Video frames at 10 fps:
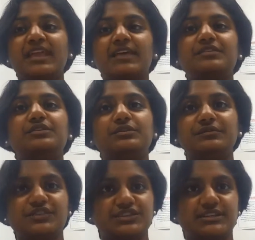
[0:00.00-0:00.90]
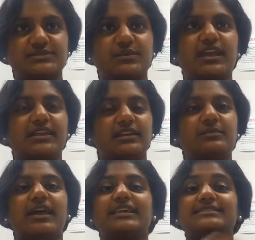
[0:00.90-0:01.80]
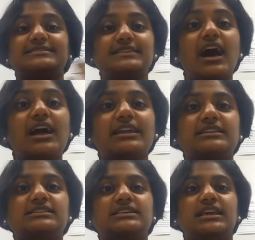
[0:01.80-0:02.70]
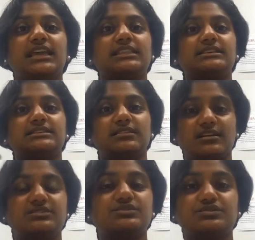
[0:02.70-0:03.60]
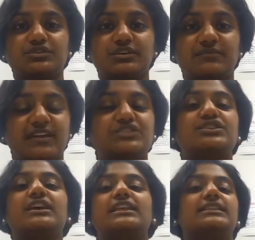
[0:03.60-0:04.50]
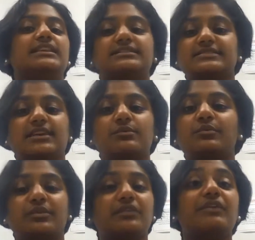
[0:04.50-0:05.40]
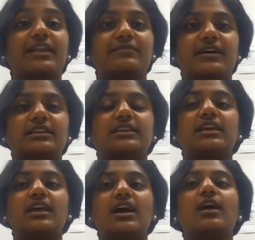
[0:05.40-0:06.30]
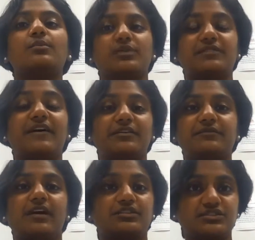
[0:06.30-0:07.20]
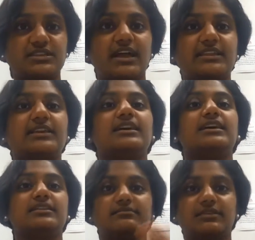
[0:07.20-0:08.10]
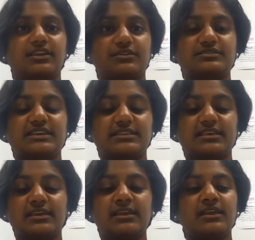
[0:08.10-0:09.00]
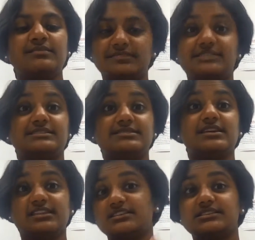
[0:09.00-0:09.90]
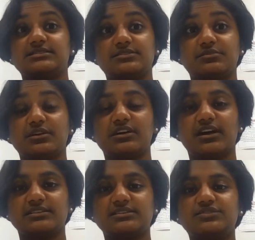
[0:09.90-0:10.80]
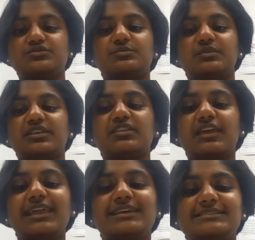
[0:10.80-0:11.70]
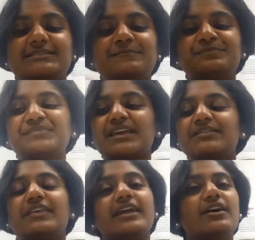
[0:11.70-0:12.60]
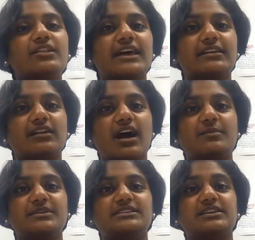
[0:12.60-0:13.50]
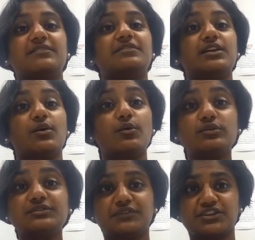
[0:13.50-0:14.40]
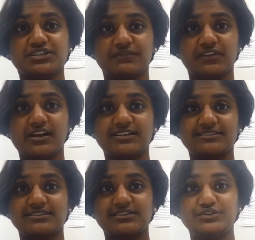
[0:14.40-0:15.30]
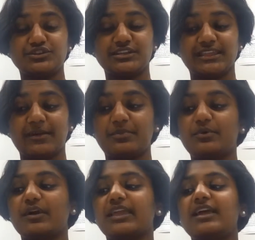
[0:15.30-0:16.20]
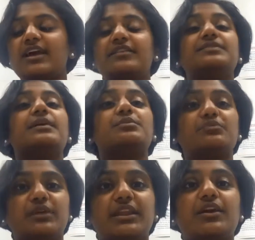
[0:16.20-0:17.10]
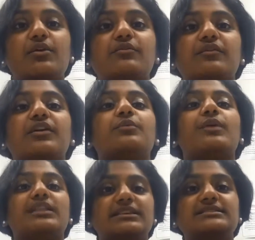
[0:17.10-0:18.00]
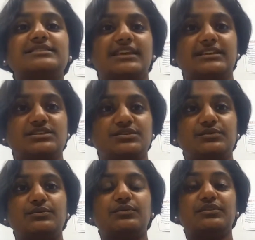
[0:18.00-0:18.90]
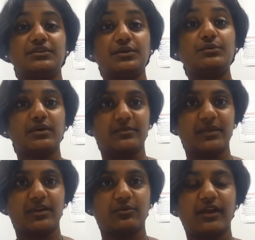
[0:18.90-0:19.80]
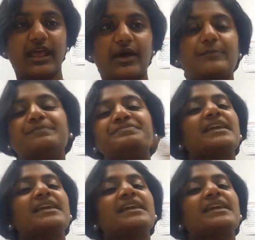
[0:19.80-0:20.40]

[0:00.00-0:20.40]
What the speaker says: And the new version is what ended up getting signed in this Constitutional Convention, in like the second one where they ratified it, where the Founding Fathers signed it and, said that this is it, this is the real Constitution. But the thing is, they all had copies of the old version of the Constitution at that point that they were reading over while listening to the new one being read out.